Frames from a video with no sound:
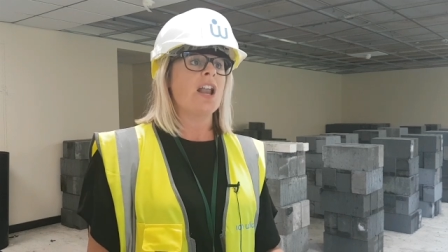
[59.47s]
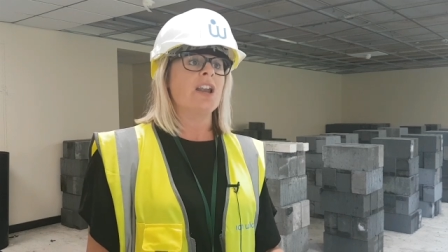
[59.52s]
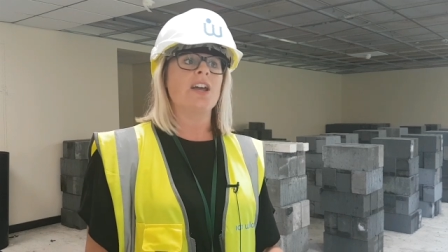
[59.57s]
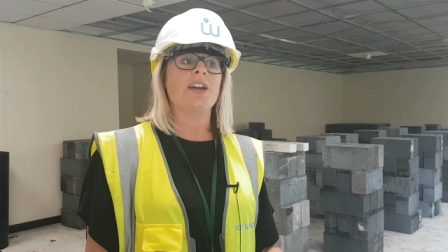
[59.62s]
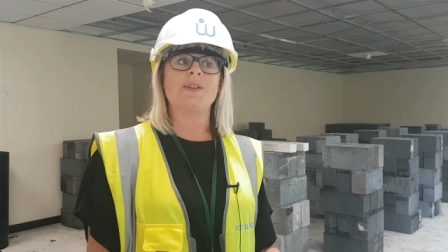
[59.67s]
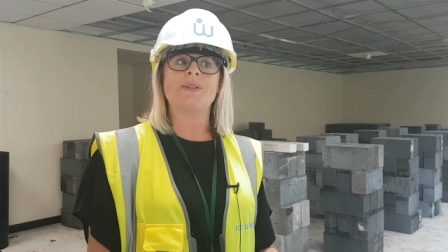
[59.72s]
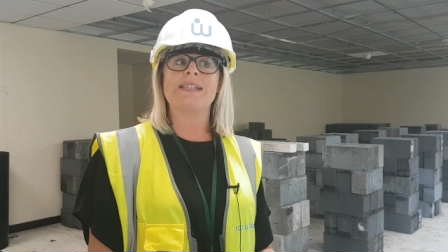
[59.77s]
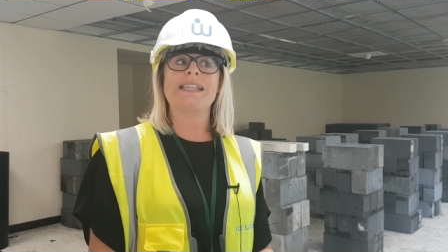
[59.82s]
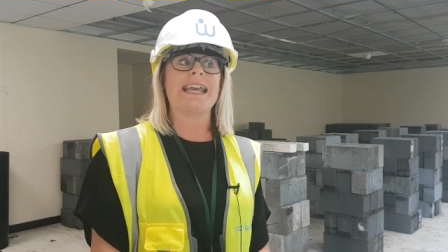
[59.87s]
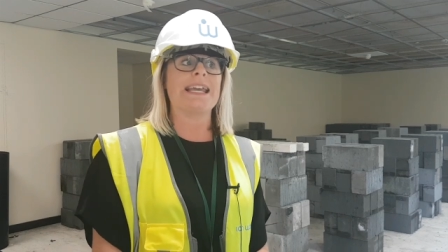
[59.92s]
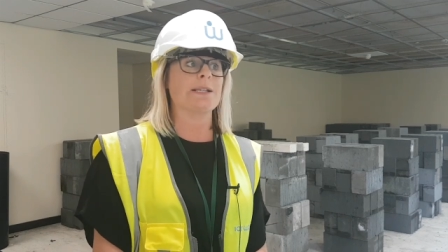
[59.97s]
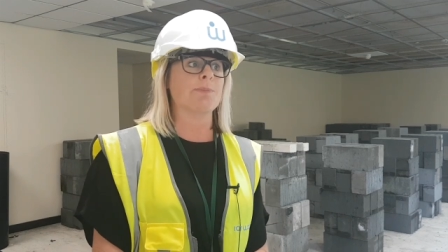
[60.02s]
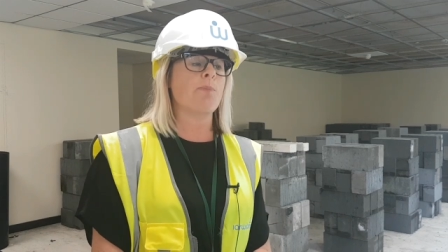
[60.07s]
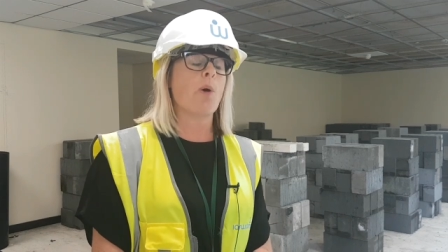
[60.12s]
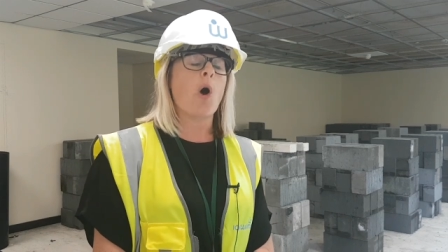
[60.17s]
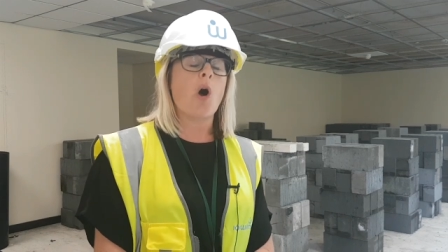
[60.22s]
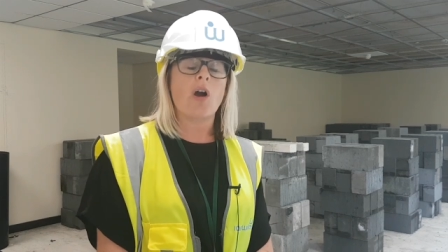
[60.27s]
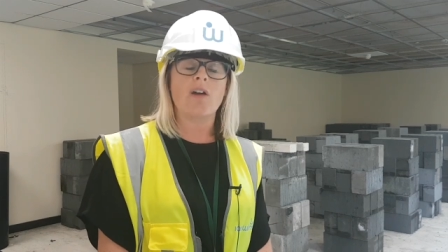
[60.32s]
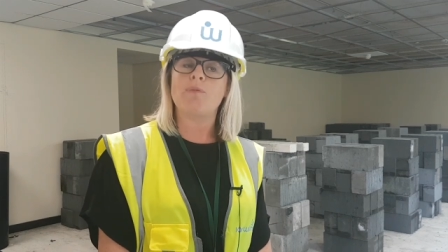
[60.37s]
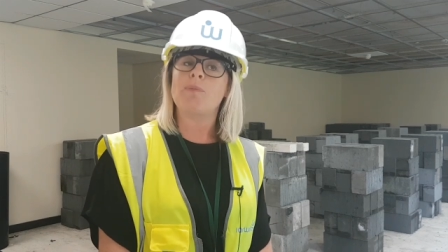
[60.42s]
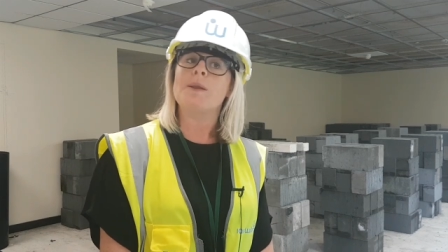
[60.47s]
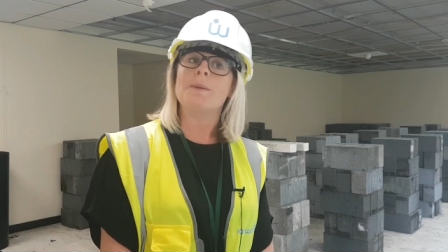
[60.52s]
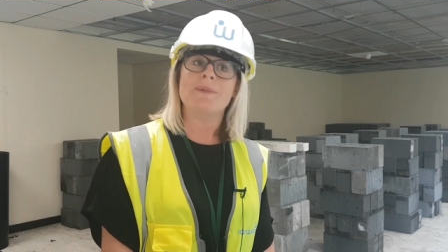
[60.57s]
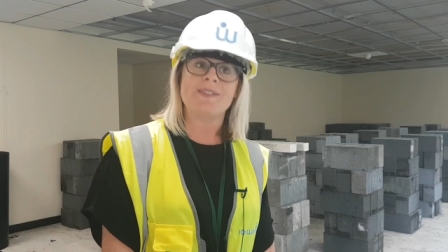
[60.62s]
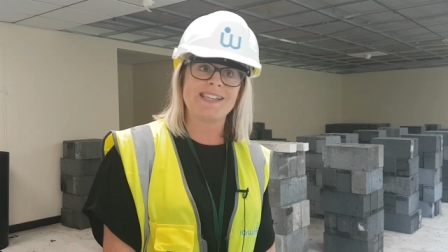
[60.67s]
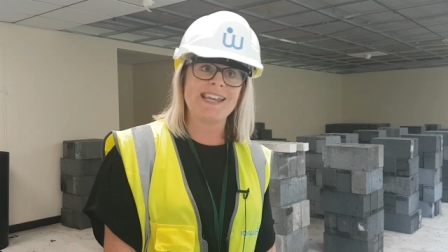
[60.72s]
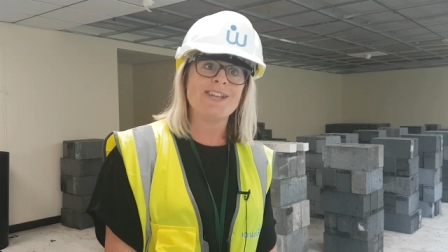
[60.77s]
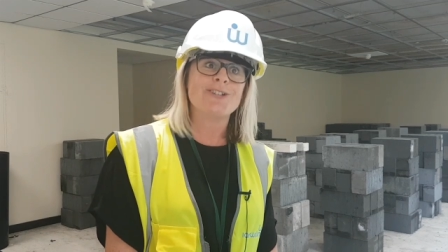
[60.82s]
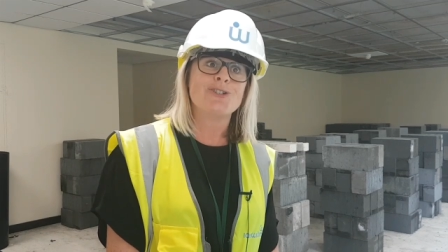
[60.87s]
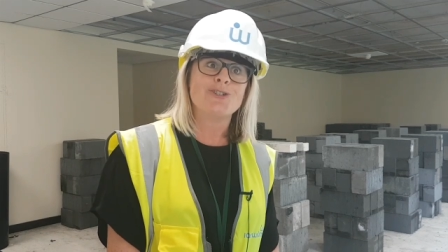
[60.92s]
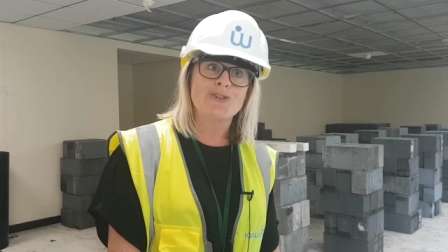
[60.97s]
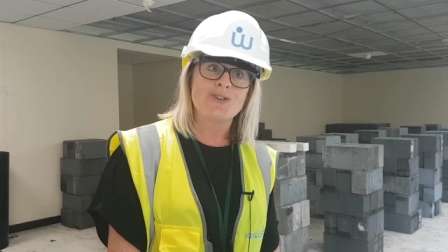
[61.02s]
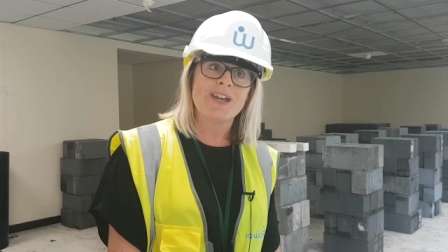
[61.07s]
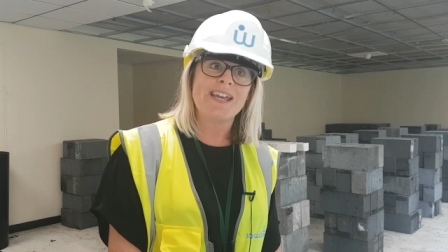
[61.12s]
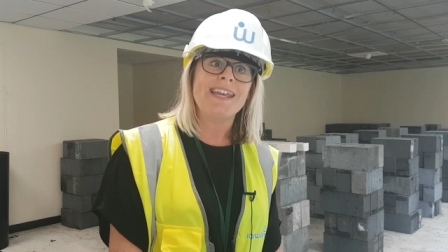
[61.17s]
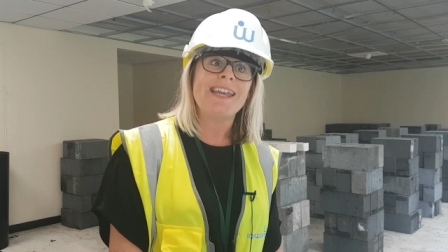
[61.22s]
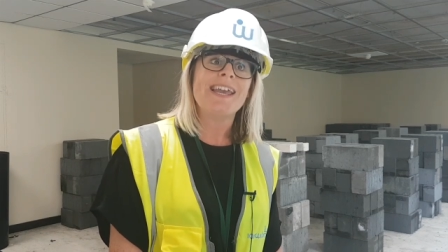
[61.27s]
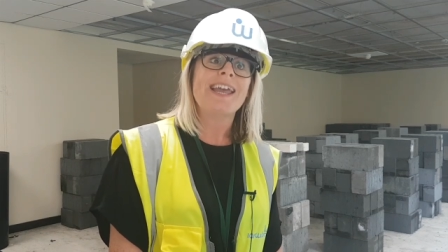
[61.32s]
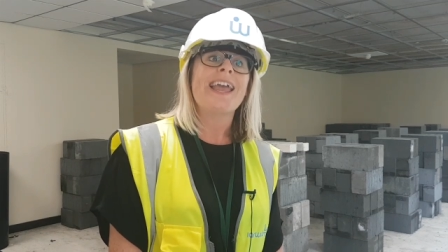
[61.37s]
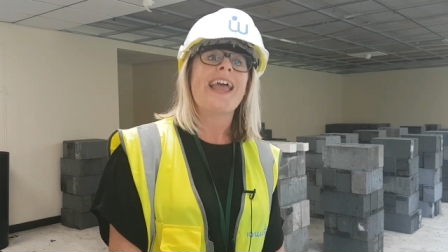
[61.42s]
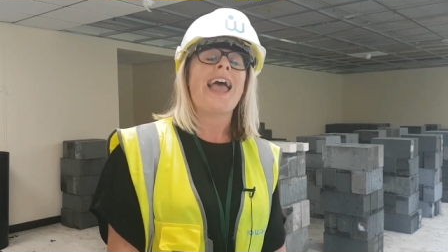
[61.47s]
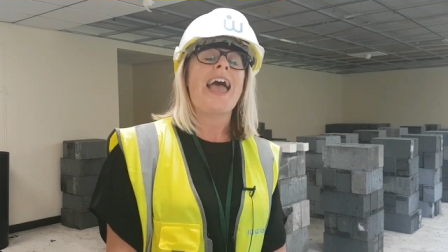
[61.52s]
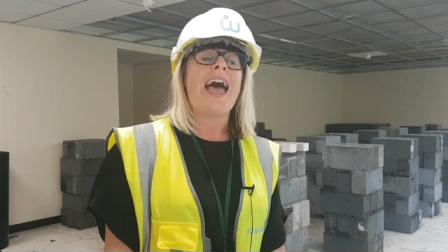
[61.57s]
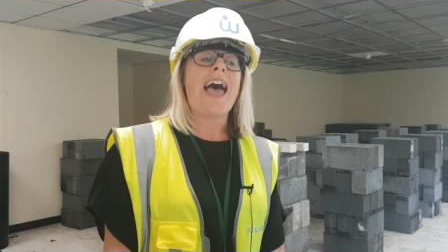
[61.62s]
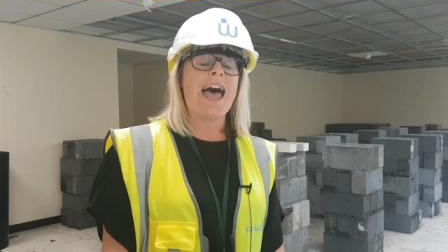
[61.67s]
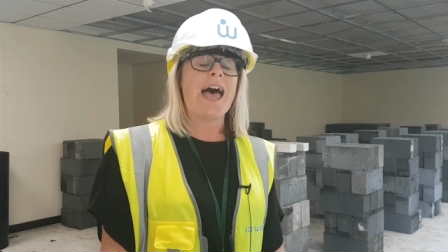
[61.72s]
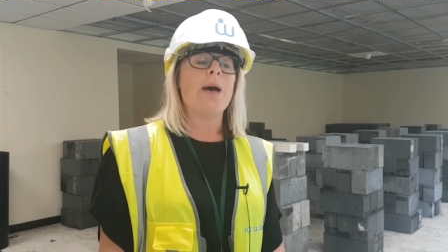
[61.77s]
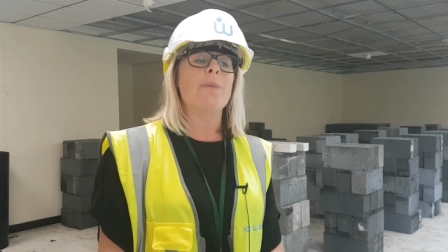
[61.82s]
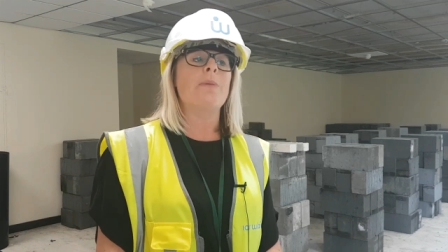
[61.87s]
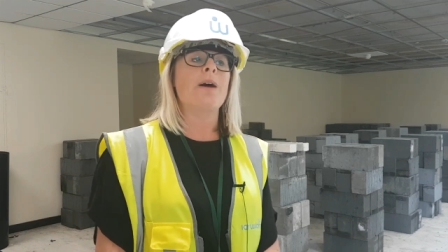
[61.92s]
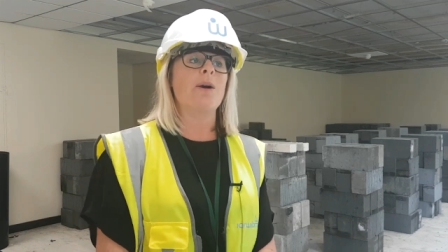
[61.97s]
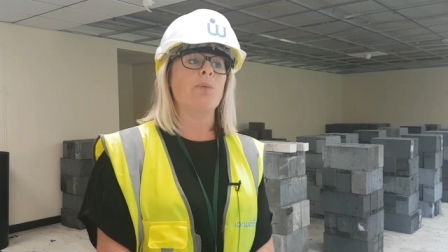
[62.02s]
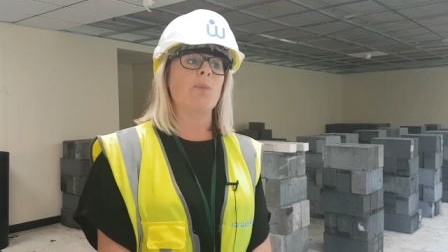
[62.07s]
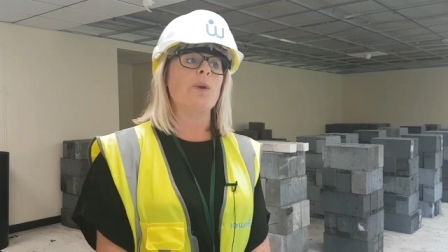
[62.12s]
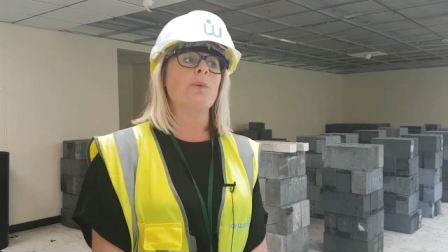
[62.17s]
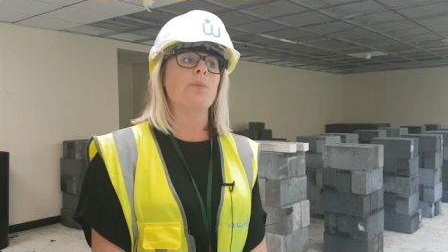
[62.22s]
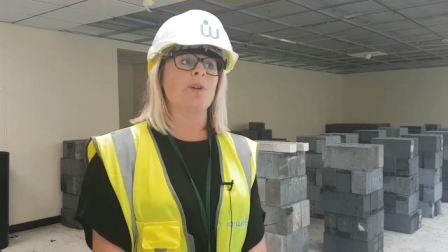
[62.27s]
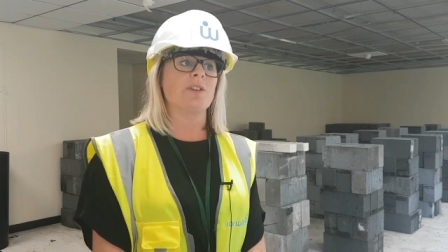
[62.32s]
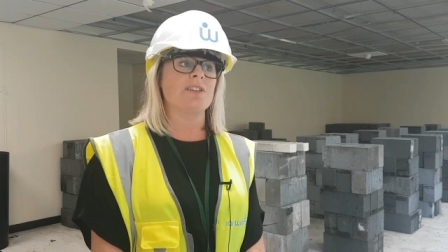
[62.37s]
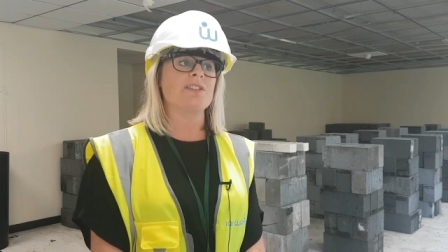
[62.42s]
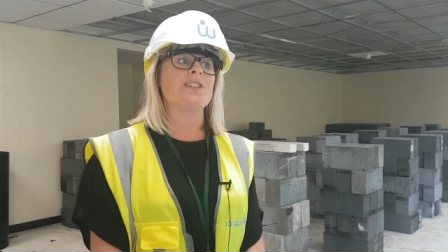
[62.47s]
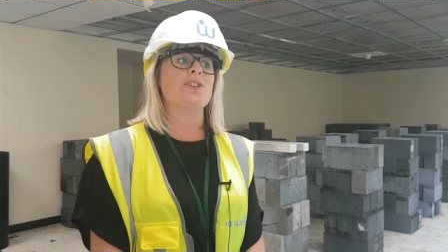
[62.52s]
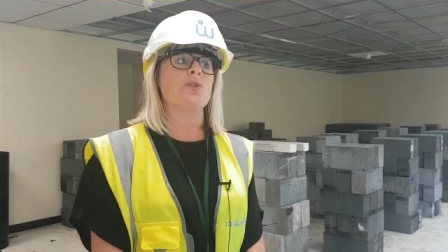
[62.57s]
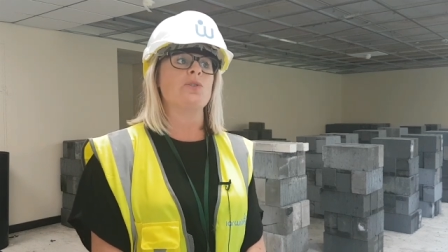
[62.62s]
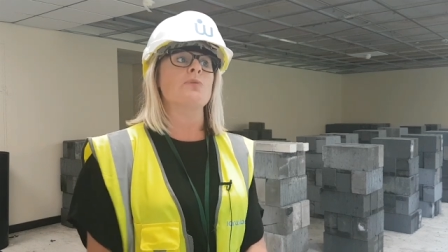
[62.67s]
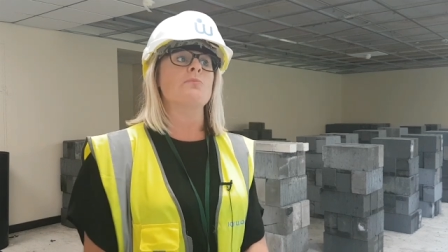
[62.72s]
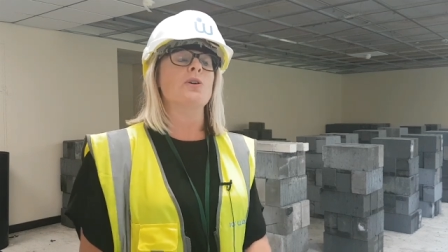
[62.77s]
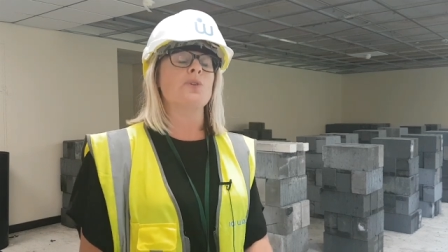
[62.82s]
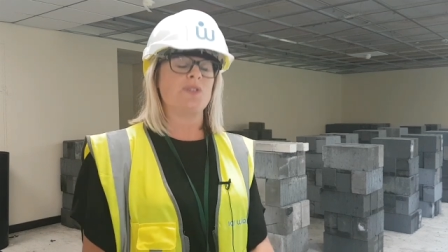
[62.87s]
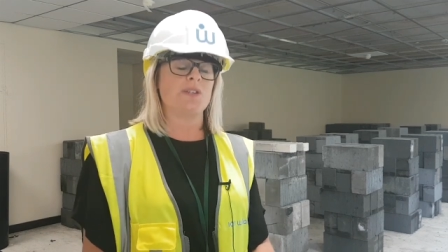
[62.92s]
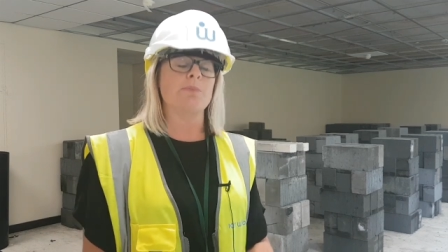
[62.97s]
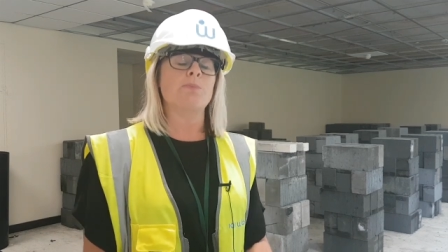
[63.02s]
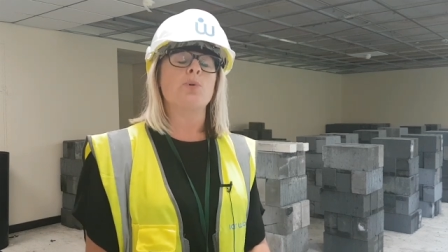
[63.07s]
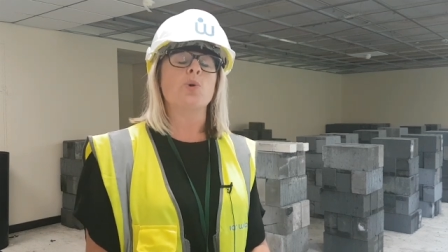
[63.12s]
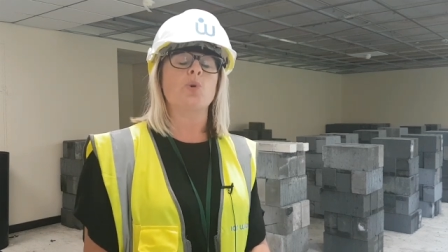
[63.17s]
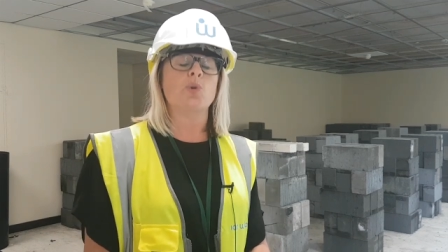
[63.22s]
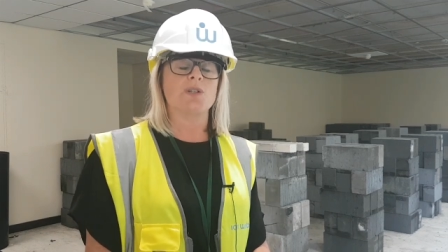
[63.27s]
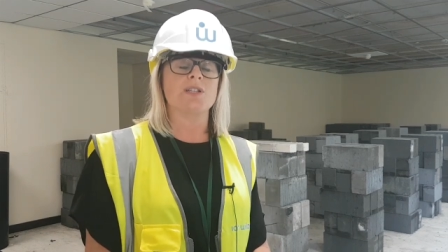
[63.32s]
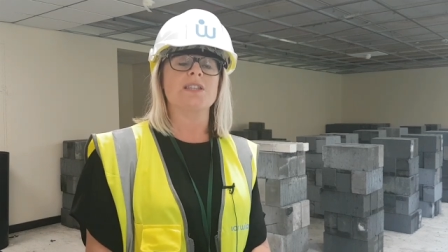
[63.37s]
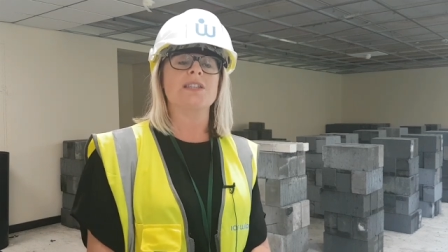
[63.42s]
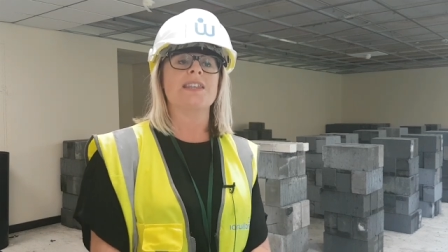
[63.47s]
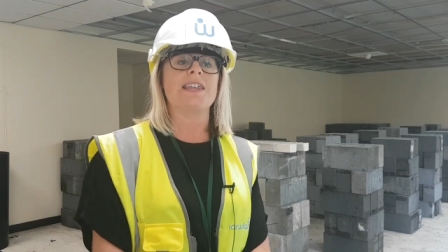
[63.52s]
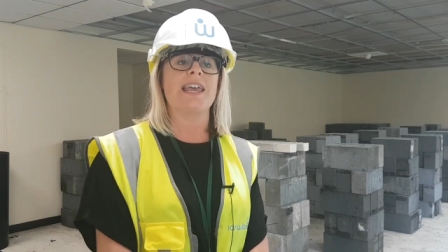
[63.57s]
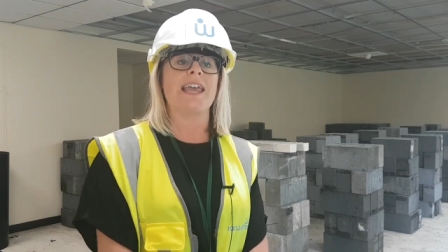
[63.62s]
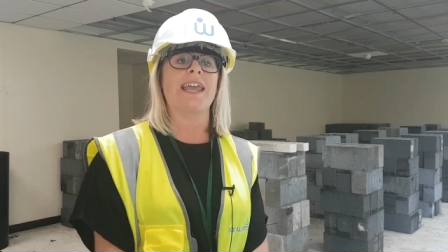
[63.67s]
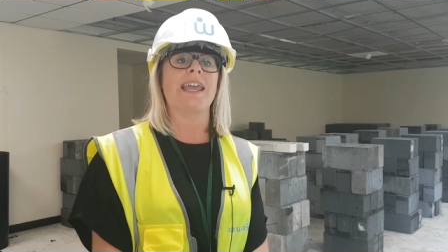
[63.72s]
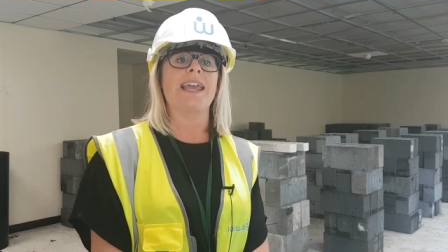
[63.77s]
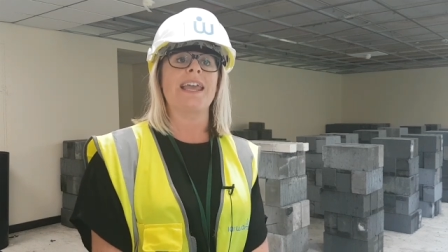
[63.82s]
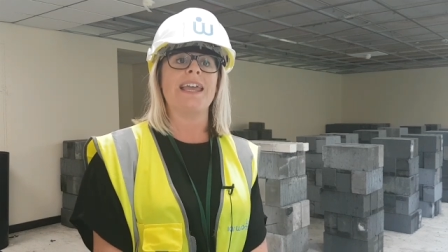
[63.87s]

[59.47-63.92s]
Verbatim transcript: Like you say it's part of Plymouth's history um, and we want to the most important thing